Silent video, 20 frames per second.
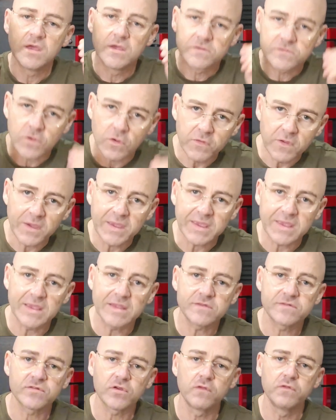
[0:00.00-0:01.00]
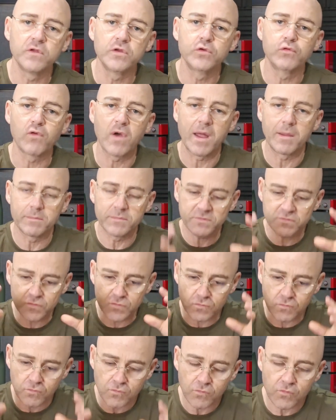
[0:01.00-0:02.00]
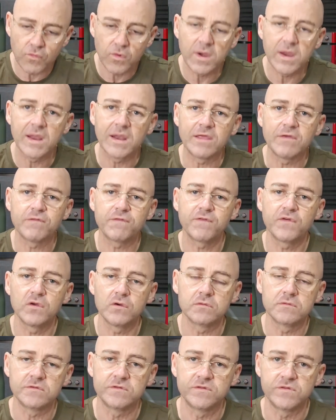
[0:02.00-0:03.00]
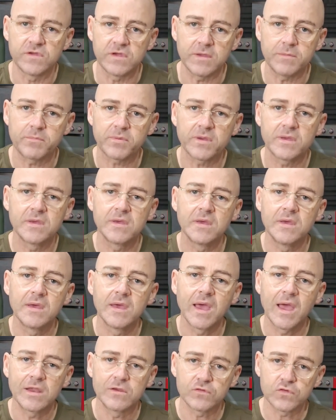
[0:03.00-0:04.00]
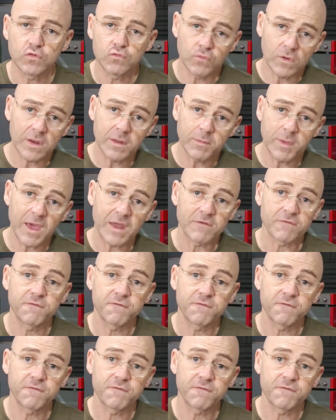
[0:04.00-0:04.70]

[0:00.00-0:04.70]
So the hits on the drums should really feel deep, and you should really be able to